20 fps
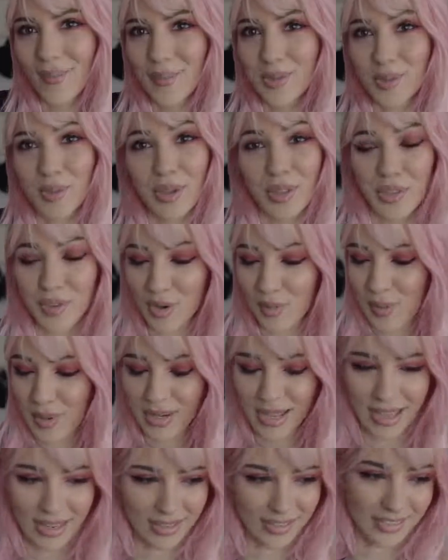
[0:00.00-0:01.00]
So I thought
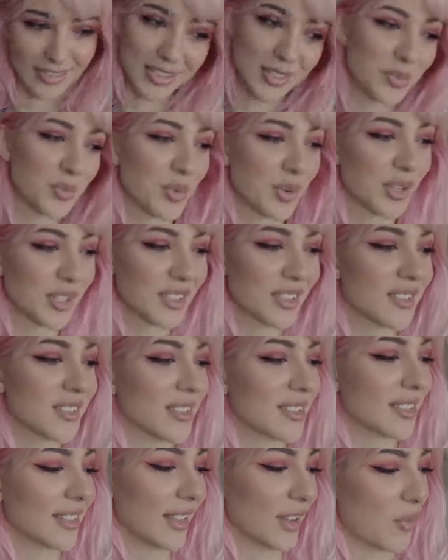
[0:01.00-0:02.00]
about adding this one
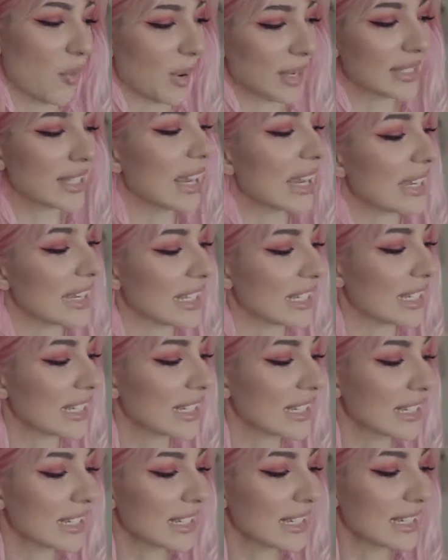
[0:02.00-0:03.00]
since it's like quite tiny.